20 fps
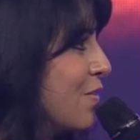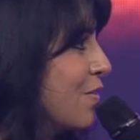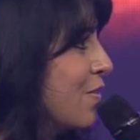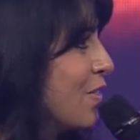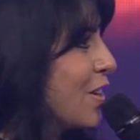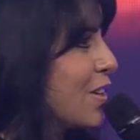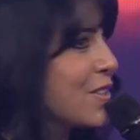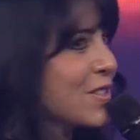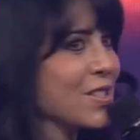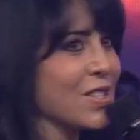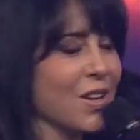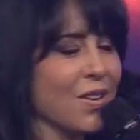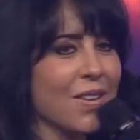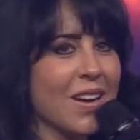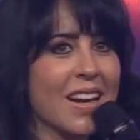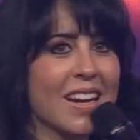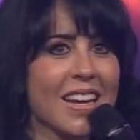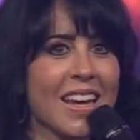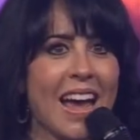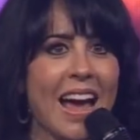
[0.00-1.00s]
verse
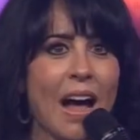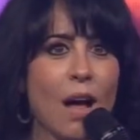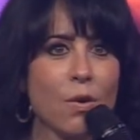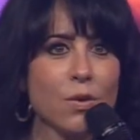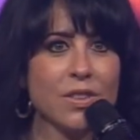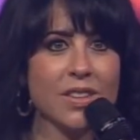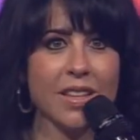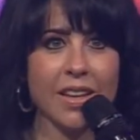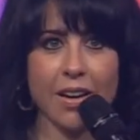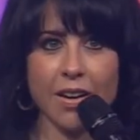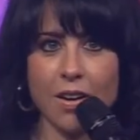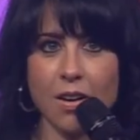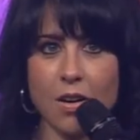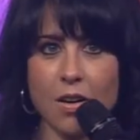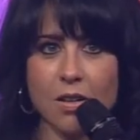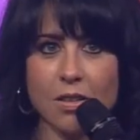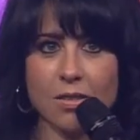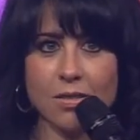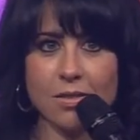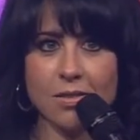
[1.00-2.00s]
already out
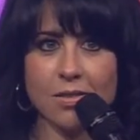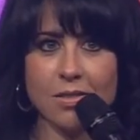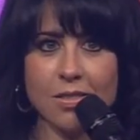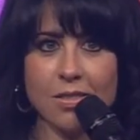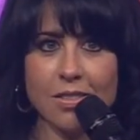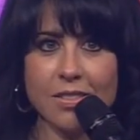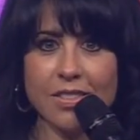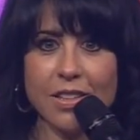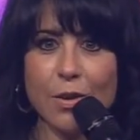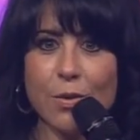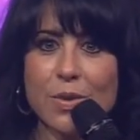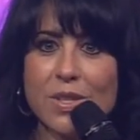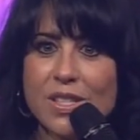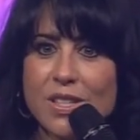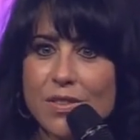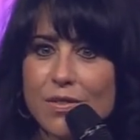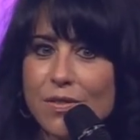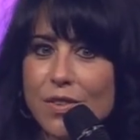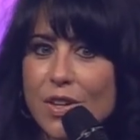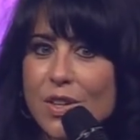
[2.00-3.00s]
there. There was
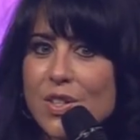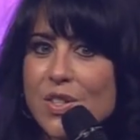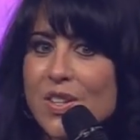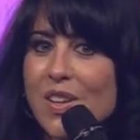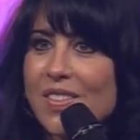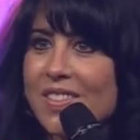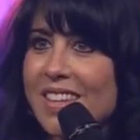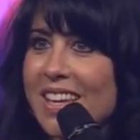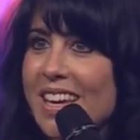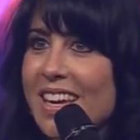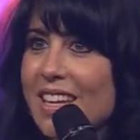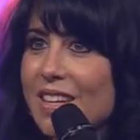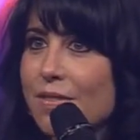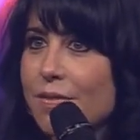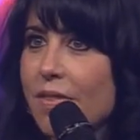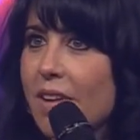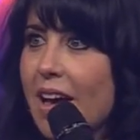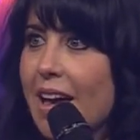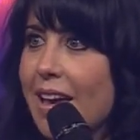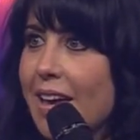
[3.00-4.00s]
a verse on the
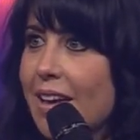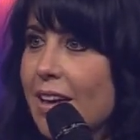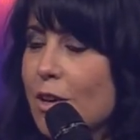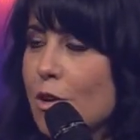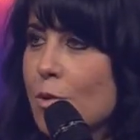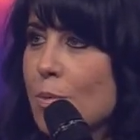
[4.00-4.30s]
invite.